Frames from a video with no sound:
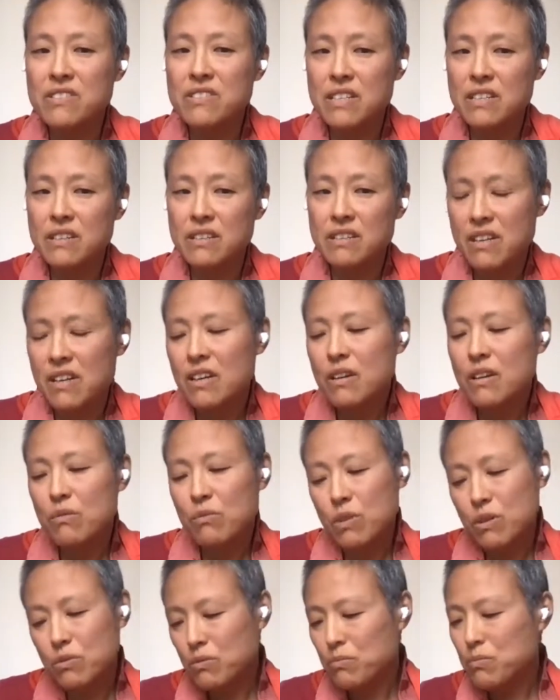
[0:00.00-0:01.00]
And
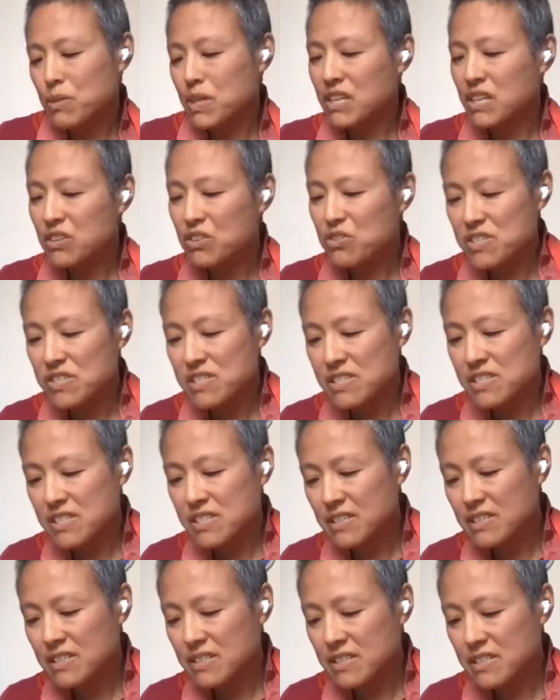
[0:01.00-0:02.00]
what will be interesting
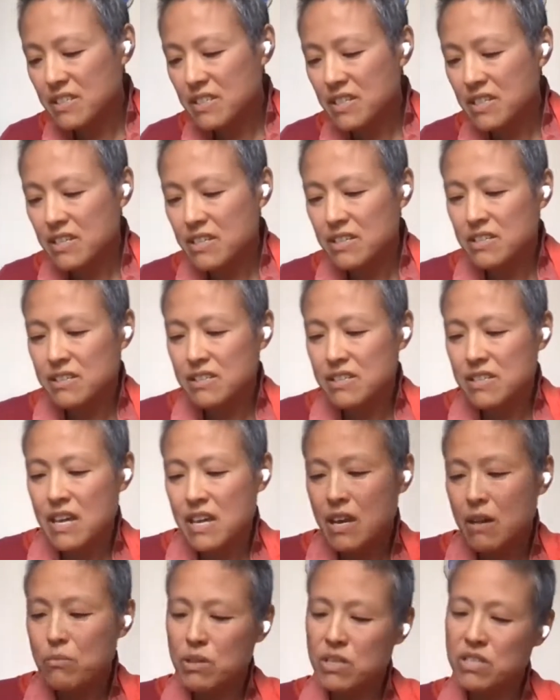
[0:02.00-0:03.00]
to see is
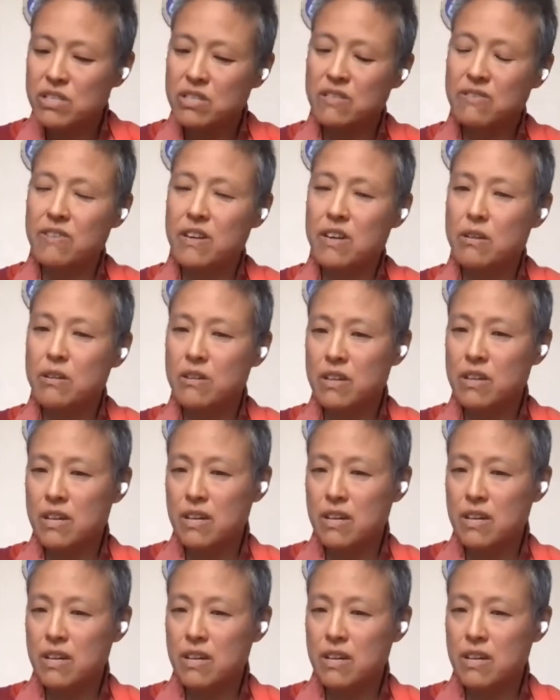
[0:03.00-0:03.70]
how much of our